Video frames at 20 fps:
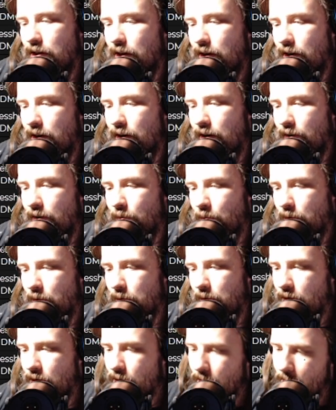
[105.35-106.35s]

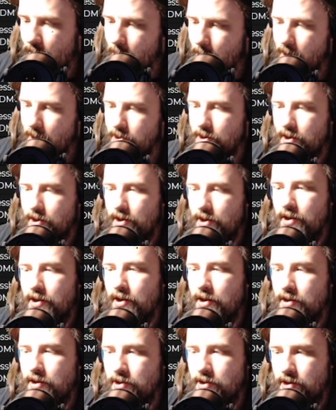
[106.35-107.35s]
What her E basically
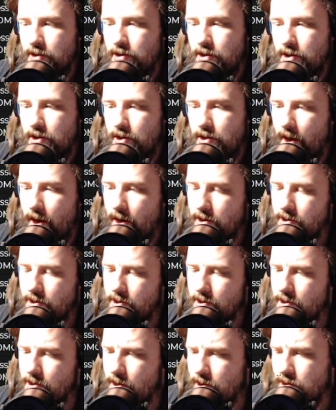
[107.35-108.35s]
does is she
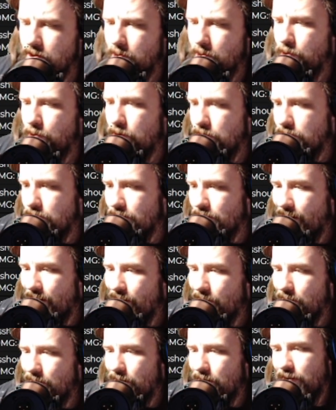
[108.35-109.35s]
dashes and she puts
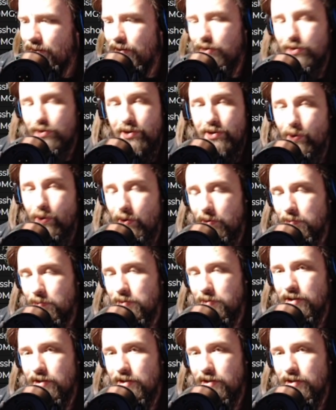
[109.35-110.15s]
down little totems.